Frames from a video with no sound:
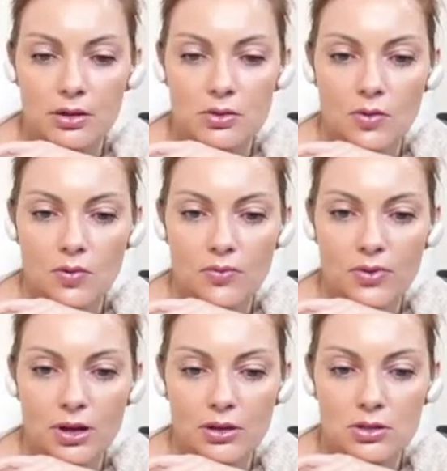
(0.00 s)
Uh, so
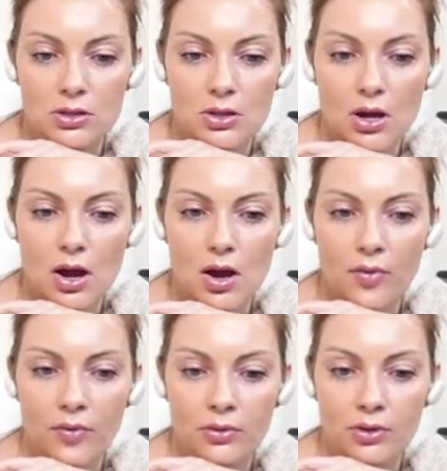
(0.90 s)
very
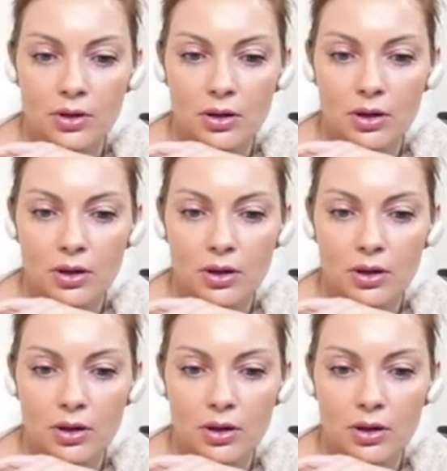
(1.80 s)
soft,